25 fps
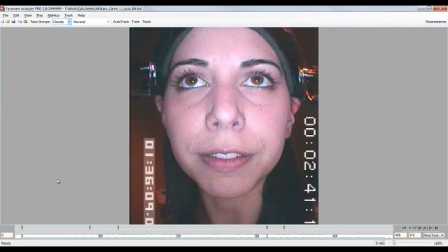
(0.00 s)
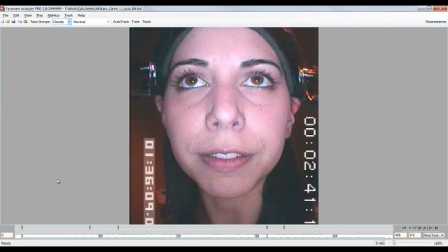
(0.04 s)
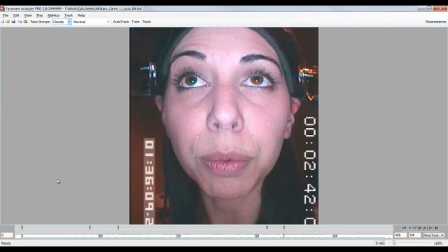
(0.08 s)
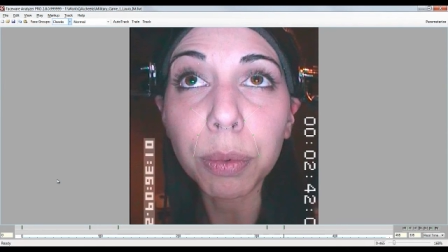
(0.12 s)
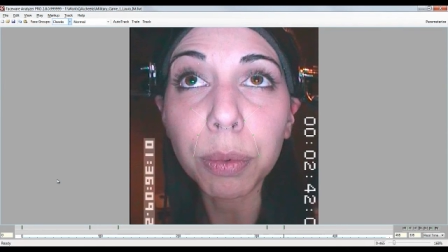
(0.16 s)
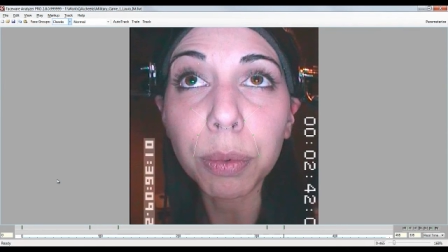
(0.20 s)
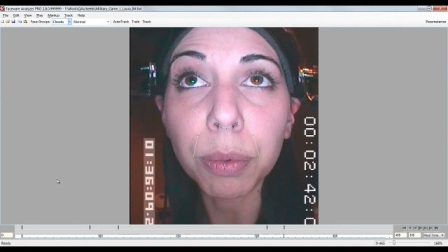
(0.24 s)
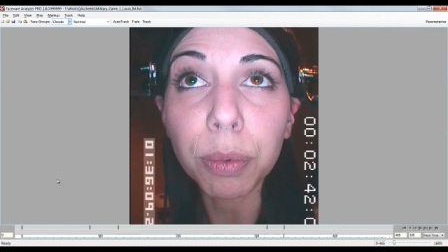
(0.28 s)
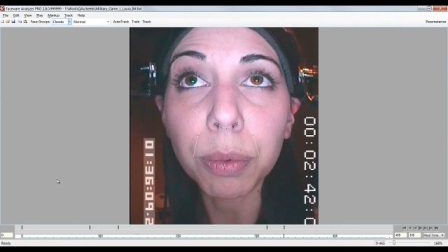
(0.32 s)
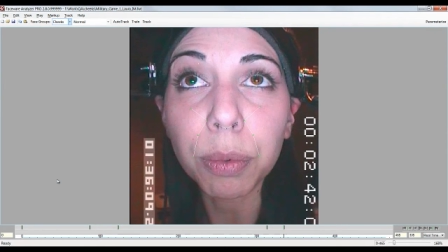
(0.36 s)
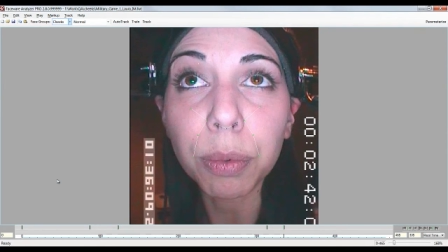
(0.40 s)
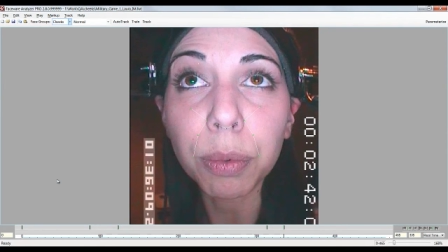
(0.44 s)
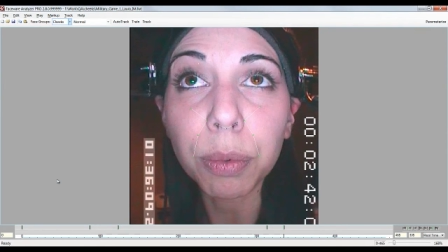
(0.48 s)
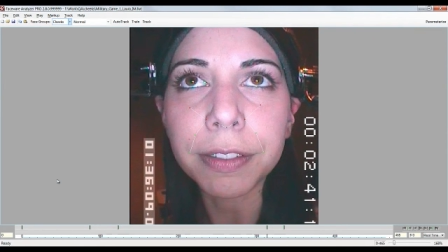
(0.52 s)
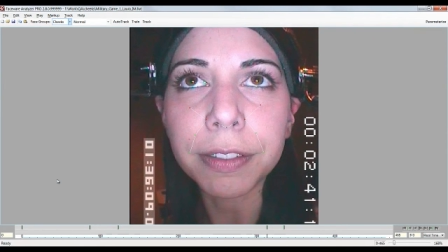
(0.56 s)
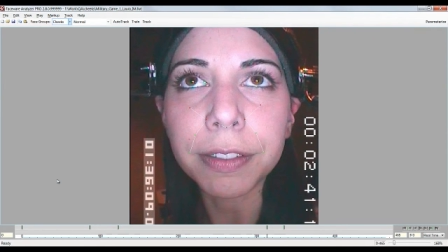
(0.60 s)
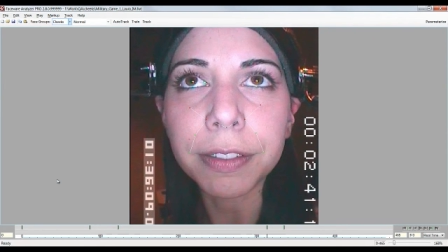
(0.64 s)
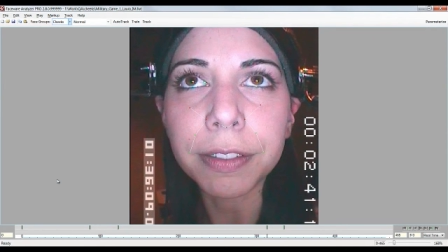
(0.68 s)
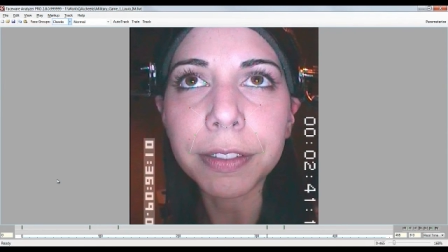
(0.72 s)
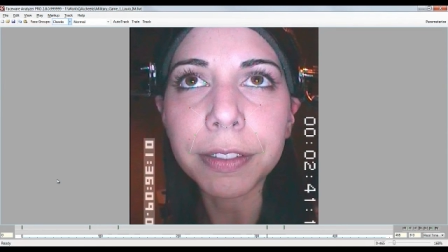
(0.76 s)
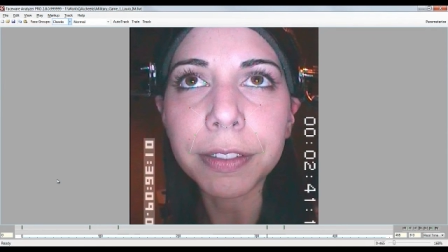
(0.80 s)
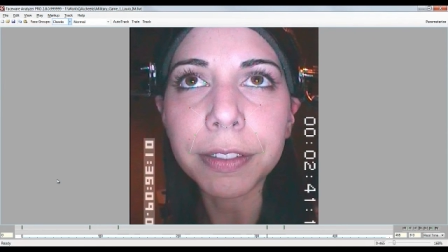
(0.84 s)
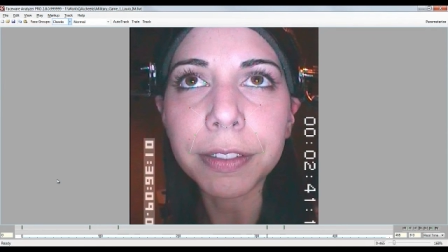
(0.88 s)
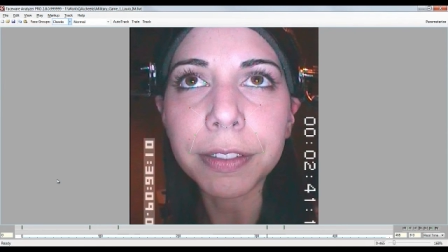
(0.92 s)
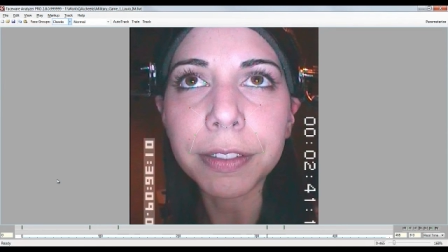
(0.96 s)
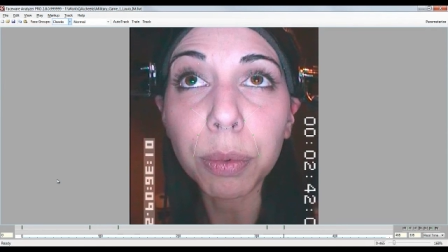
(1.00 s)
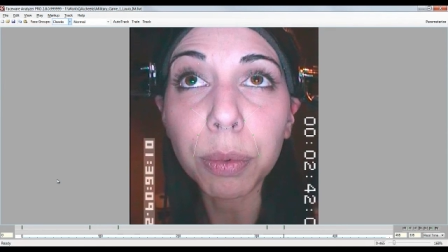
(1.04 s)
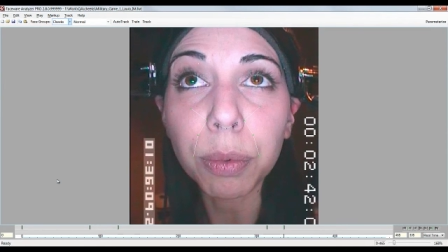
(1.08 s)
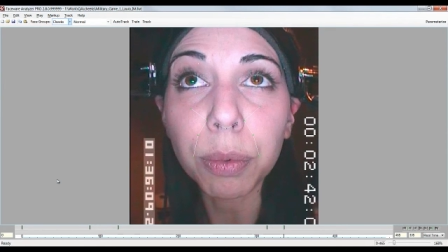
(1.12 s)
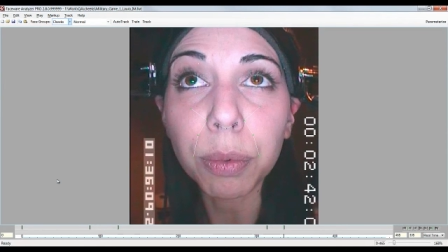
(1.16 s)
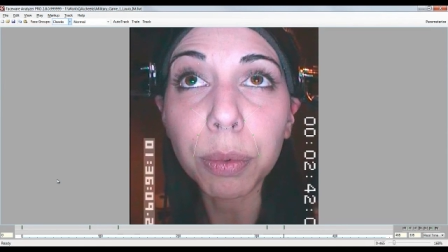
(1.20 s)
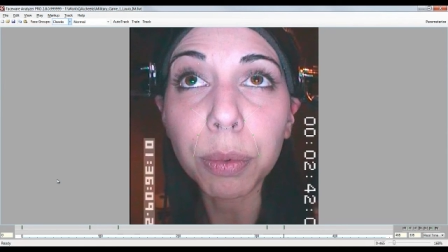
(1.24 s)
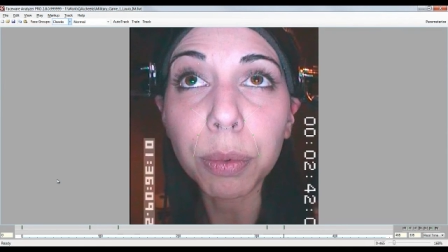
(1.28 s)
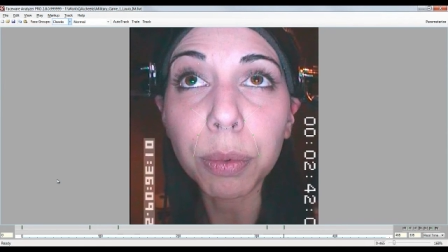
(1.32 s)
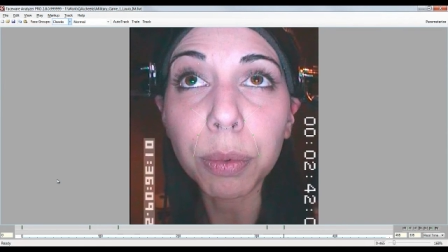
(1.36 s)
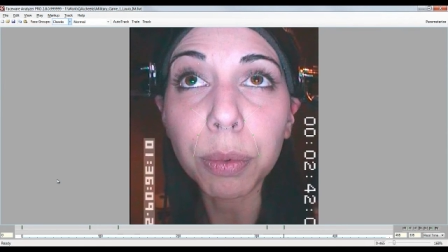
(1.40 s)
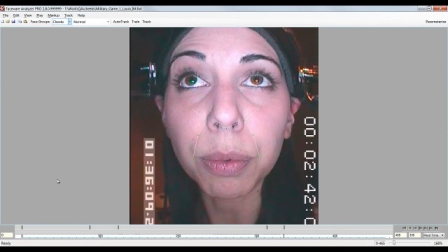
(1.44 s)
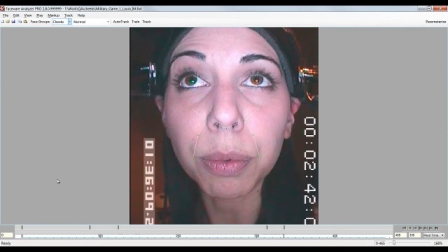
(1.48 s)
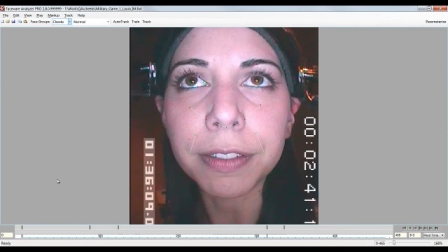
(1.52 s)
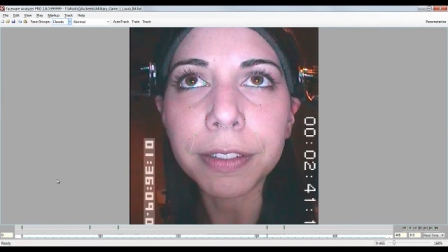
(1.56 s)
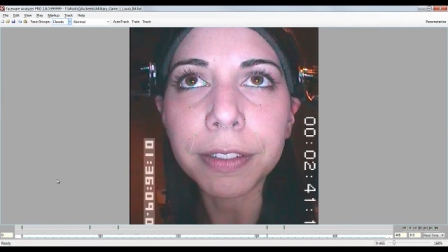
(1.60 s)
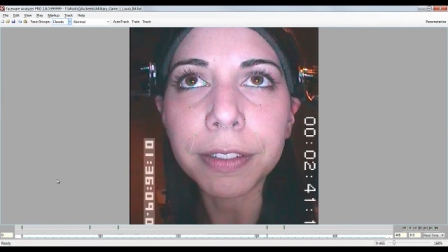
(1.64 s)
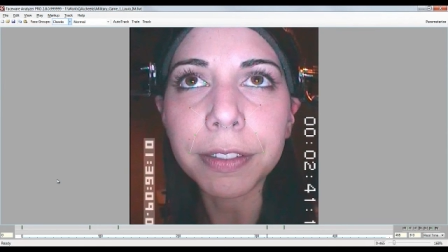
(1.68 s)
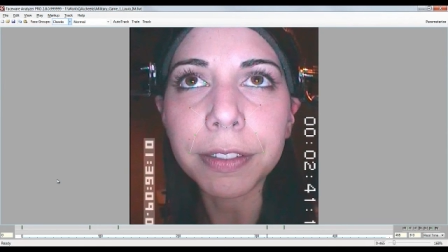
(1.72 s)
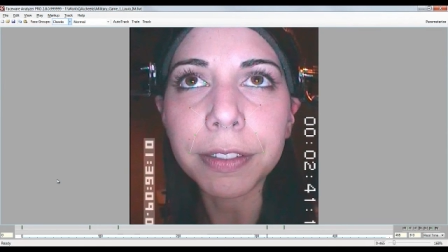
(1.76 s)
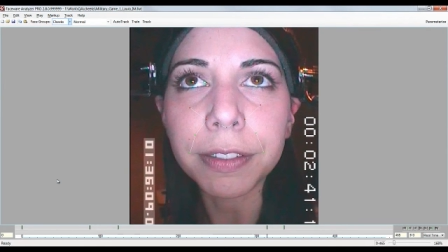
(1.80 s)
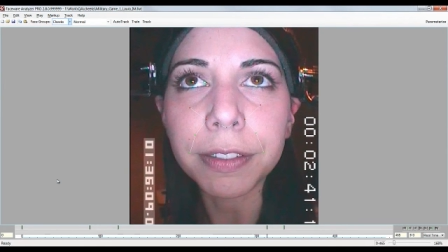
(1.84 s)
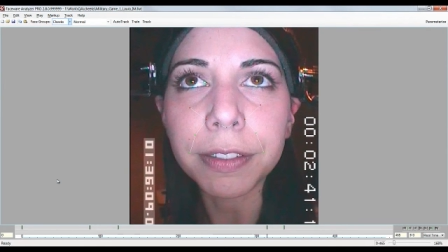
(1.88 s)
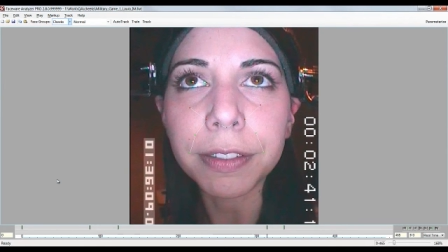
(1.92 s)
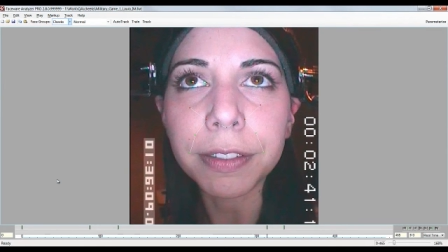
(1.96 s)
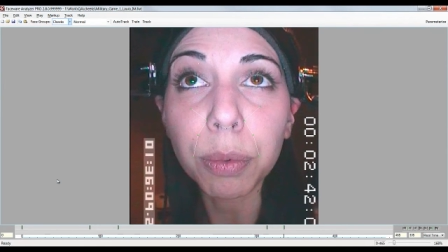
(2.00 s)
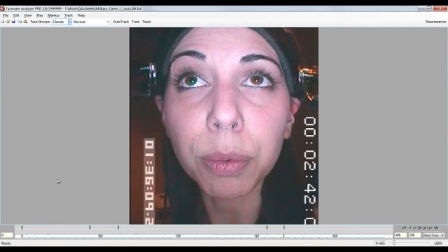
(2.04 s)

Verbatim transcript: between training frames.